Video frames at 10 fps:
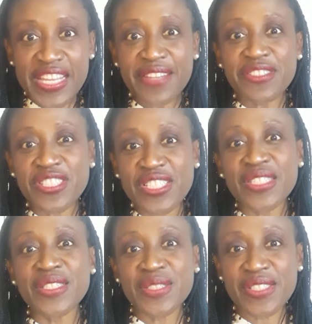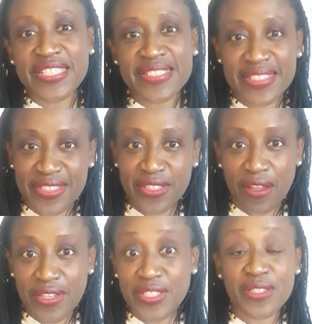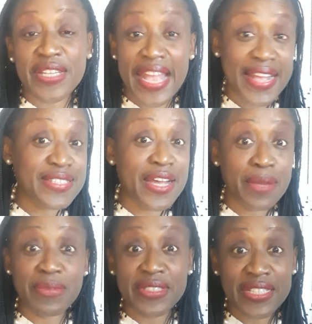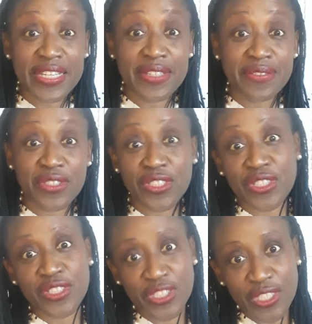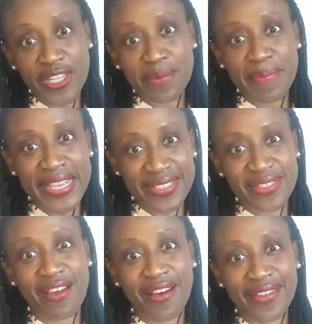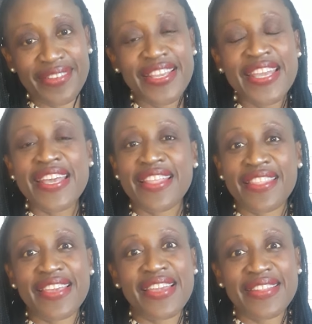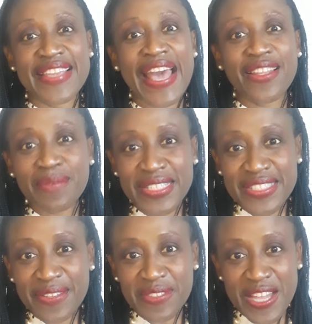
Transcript: if she loses this lawsuit as i believe she should based on the the elements of